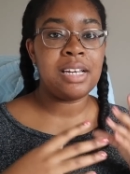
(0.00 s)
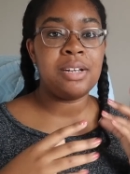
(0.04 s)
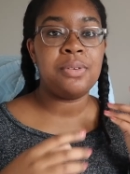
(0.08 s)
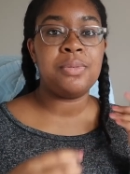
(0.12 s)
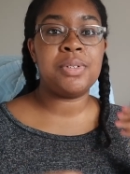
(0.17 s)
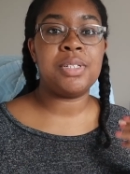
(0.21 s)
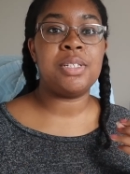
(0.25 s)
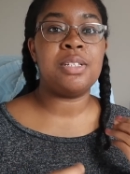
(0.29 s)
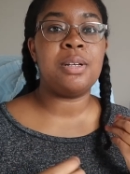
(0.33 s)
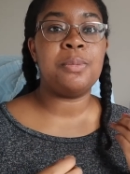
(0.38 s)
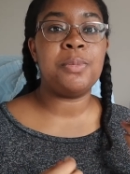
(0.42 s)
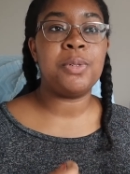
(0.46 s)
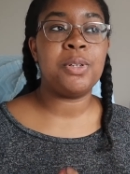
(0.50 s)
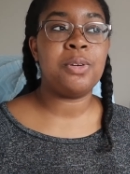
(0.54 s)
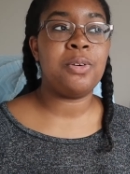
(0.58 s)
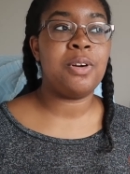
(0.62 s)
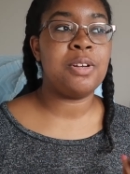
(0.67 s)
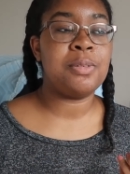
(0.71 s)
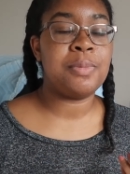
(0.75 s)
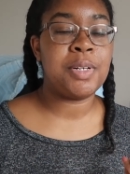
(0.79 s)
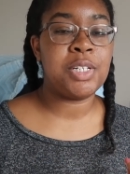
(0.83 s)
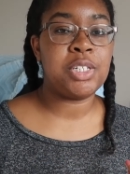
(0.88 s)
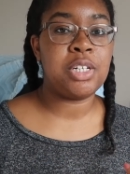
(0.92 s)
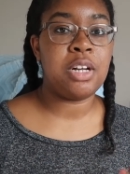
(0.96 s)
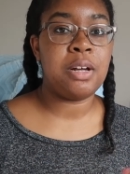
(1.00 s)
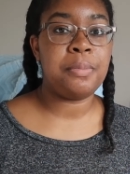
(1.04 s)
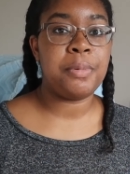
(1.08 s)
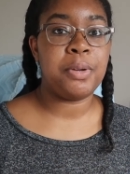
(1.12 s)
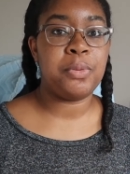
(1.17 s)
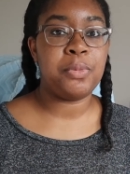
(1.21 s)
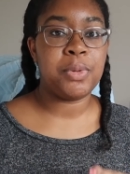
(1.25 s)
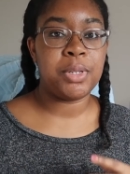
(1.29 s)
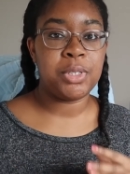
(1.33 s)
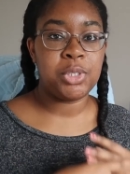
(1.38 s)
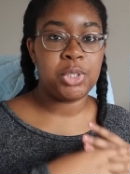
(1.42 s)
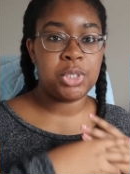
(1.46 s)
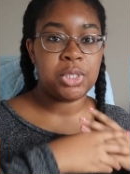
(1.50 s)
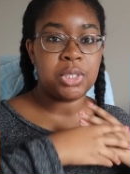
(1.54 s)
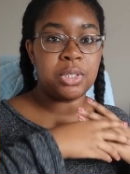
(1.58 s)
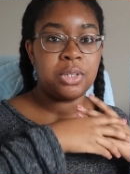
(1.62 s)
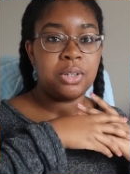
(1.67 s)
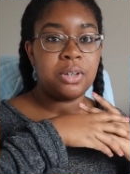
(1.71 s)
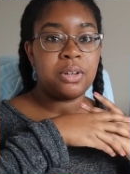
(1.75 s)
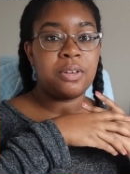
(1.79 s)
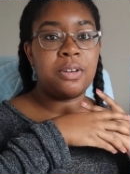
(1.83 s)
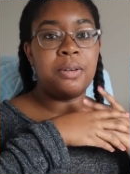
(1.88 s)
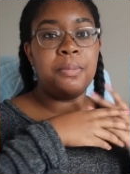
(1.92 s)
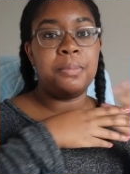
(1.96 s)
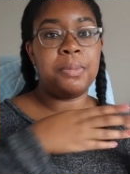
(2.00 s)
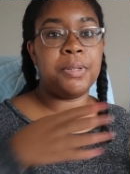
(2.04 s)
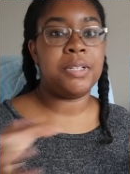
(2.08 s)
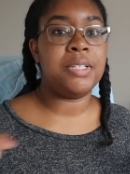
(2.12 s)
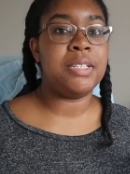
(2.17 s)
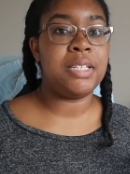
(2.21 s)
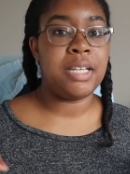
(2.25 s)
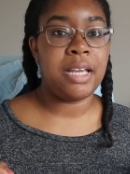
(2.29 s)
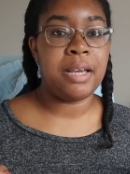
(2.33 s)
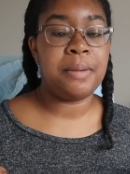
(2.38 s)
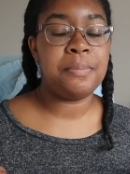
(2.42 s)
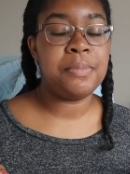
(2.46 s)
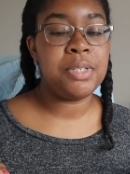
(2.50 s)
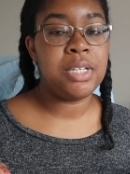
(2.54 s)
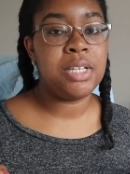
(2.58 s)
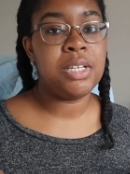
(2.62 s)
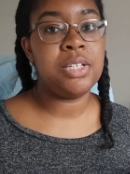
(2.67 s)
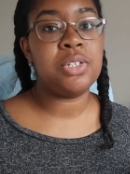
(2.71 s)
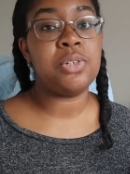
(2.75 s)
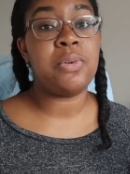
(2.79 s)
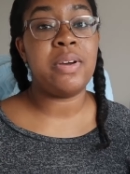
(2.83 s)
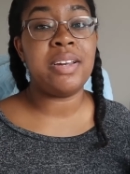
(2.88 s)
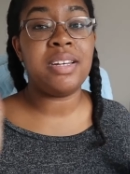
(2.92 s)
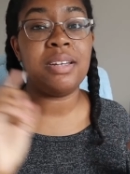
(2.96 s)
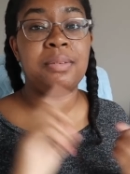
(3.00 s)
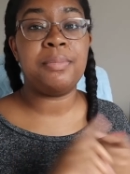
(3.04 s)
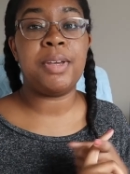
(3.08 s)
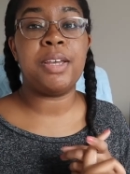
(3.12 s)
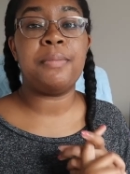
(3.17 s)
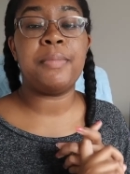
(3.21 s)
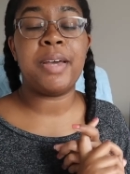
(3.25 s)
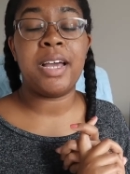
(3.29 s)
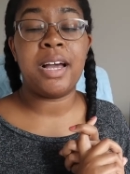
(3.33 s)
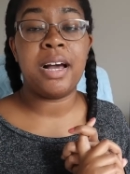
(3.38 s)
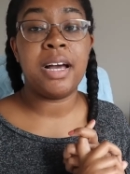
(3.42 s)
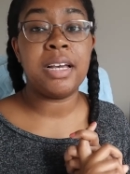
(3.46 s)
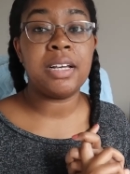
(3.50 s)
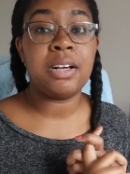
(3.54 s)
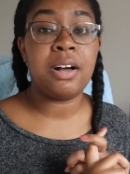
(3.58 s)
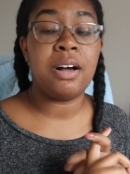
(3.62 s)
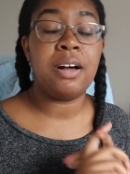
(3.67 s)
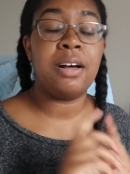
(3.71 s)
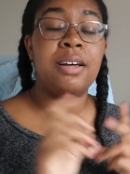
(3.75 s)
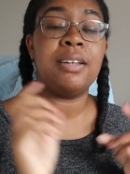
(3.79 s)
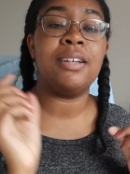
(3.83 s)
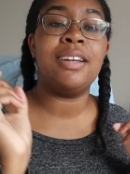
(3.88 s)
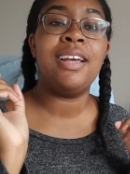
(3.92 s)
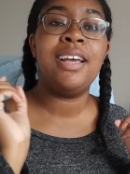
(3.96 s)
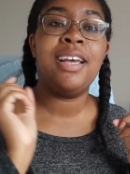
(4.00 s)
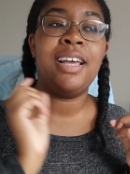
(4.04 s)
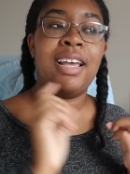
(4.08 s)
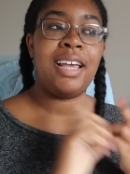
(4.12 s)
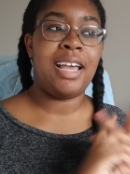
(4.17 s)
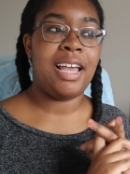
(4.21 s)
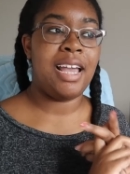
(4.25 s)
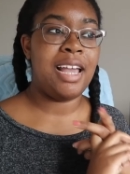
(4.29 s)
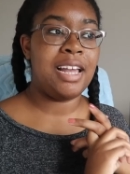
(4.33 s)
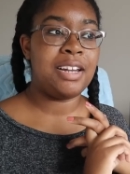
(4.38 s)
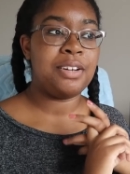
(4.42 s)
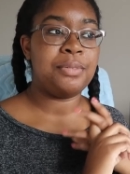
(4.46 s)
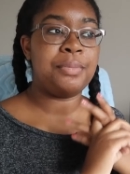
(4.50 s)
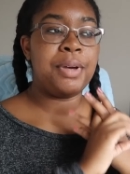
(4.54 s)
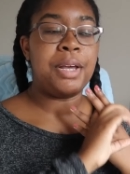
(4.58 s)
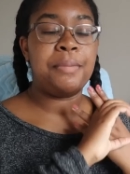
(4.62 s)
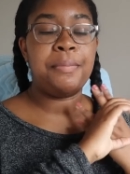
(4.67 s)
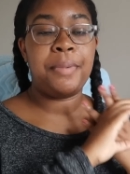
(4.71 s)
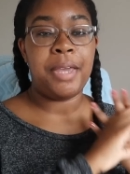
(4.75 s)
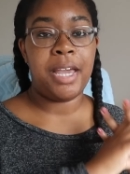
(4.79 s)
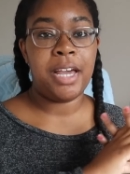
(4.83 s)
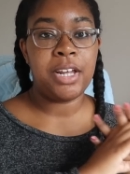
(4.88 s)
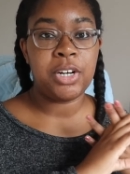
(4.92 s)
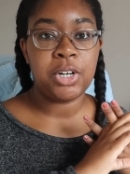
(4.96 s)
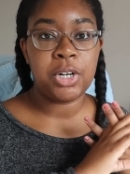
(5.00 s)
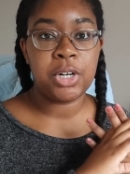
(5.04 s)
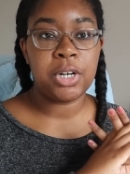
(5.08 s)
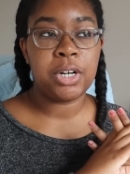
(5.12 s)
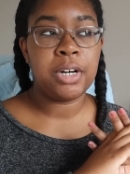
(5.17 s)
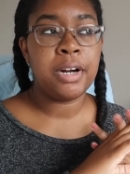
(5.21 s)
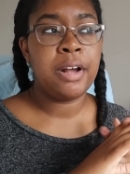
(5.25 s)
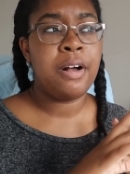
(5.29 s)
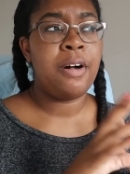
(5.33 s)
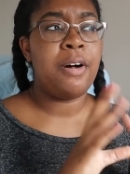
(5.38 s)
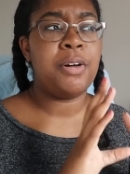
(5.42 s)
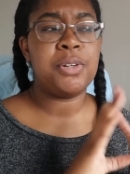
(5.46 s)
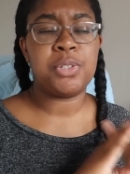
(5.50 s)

anyone stumbled across my shop, it wouldn't just look completely empty. So I did make my icon and my banner.